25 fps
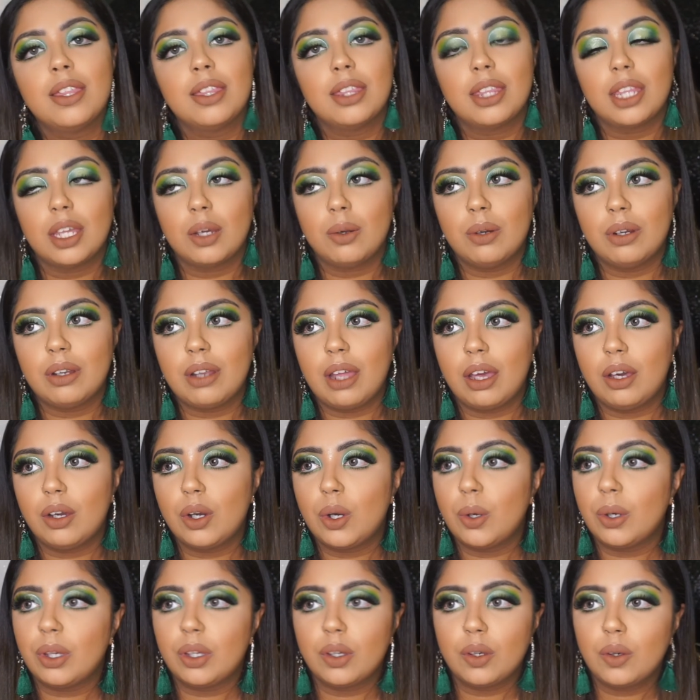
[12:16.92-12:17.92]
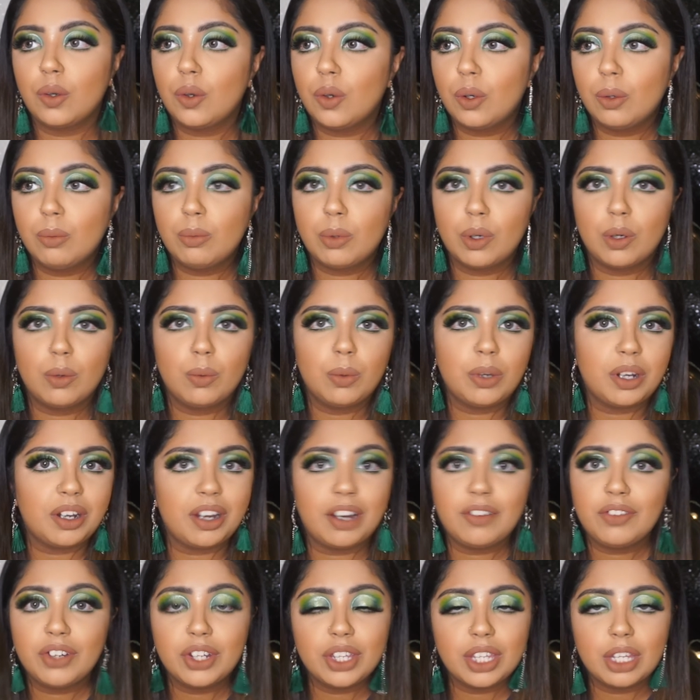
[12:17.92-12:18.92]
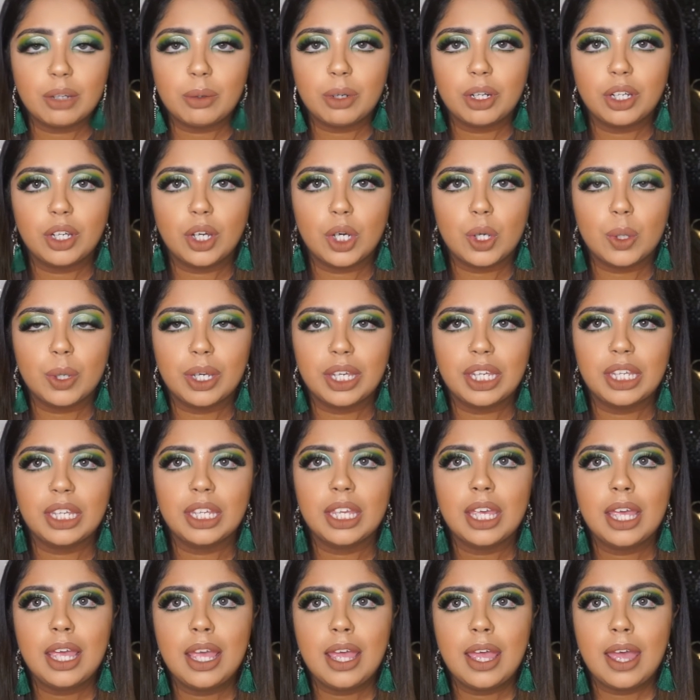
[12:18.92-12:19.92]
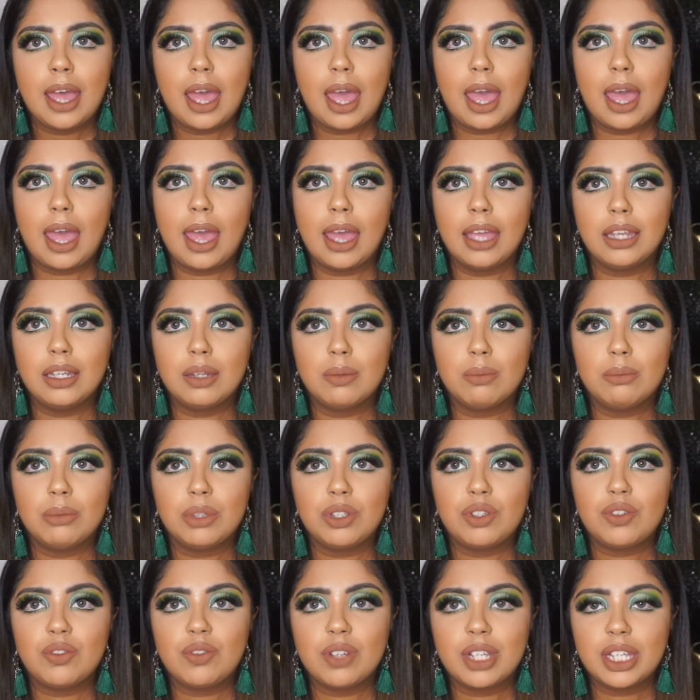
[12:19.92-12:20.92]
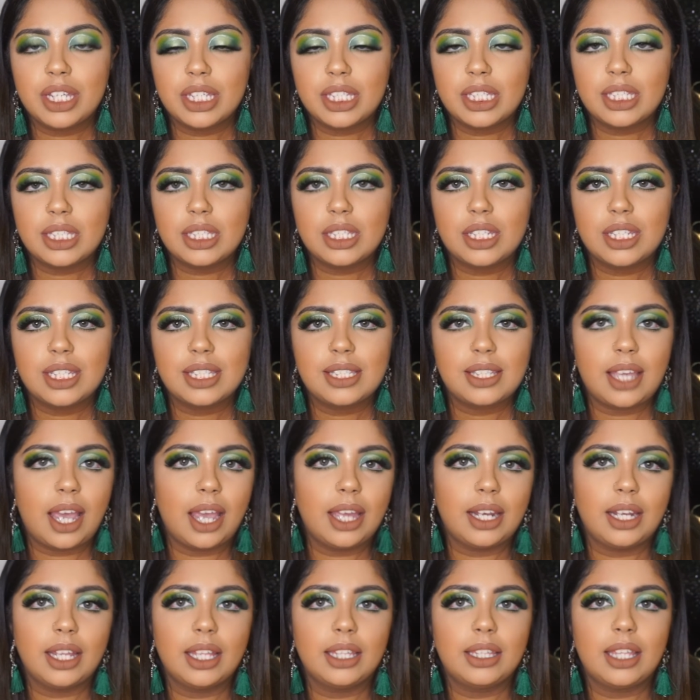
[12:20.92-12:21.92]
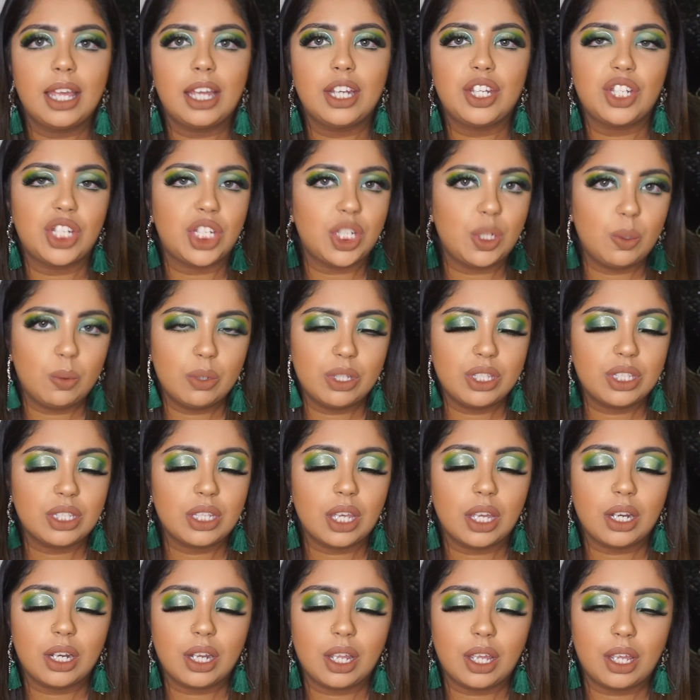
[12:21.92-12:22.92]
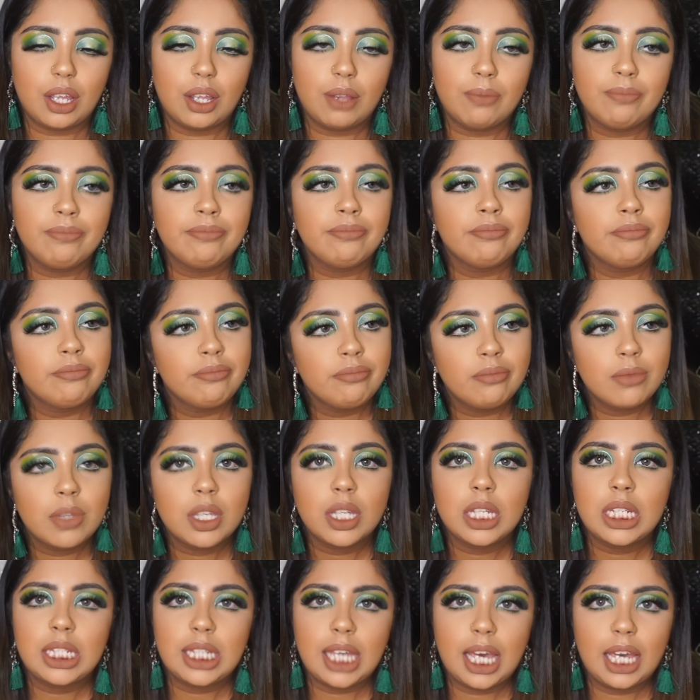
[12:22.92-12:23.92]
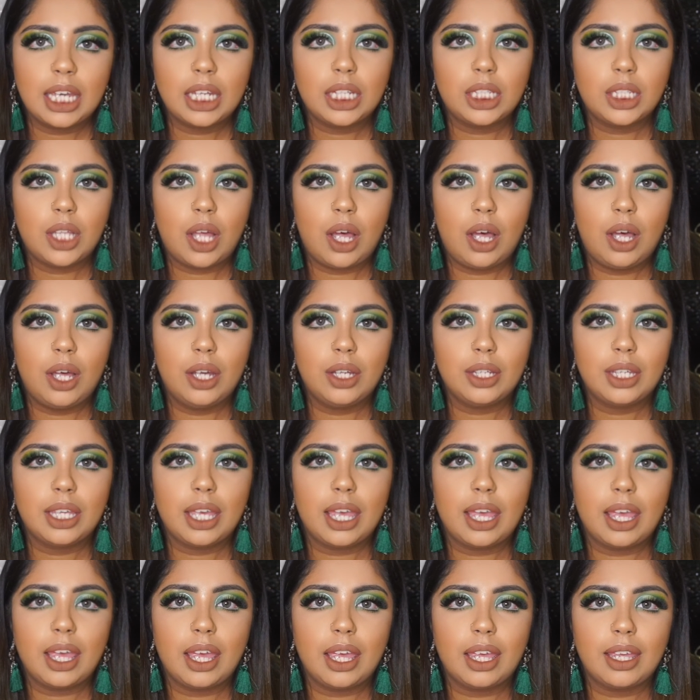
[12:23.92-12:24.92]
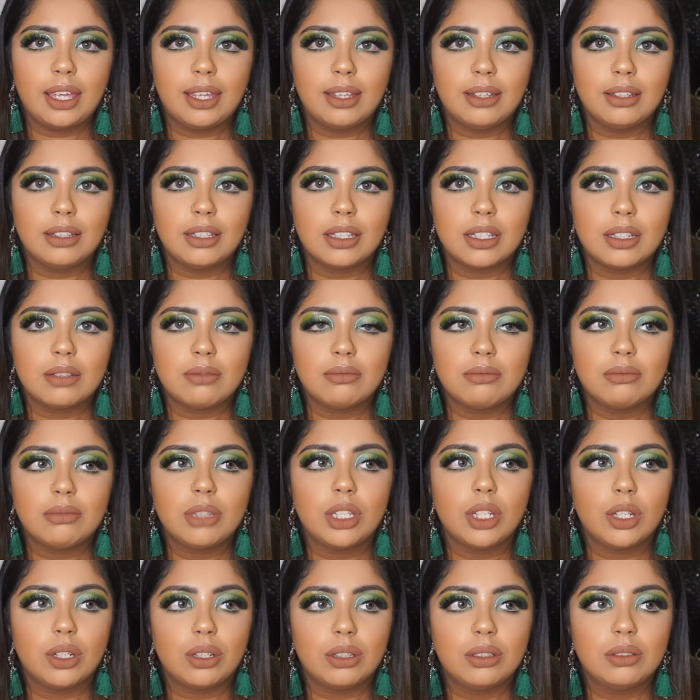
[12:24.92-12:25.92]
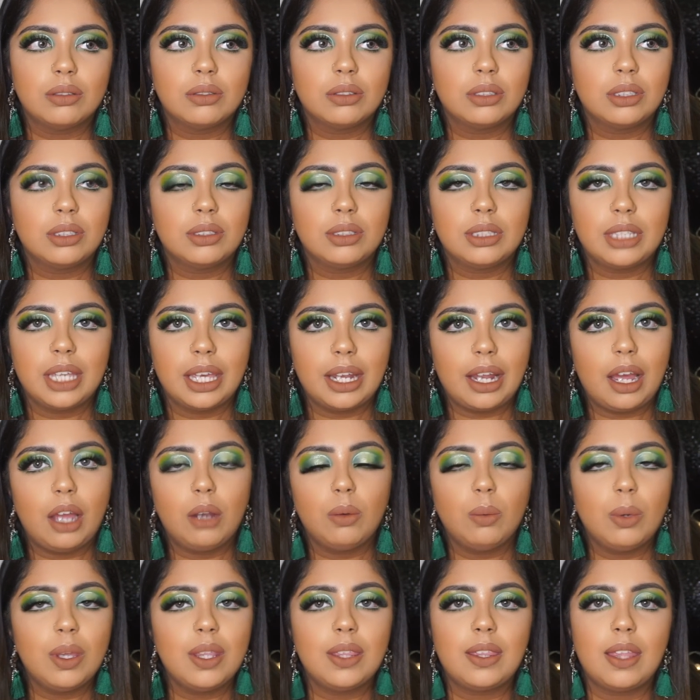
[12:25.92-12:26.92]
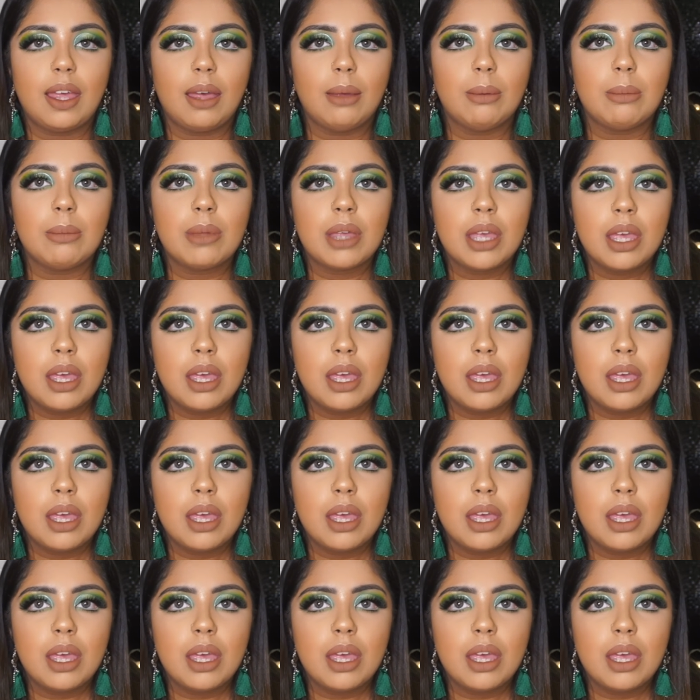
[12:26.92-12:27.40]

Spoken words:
They were now going home or wherever they were going. And Mitrice decided that she was gonna tag along and, you know, get out with them.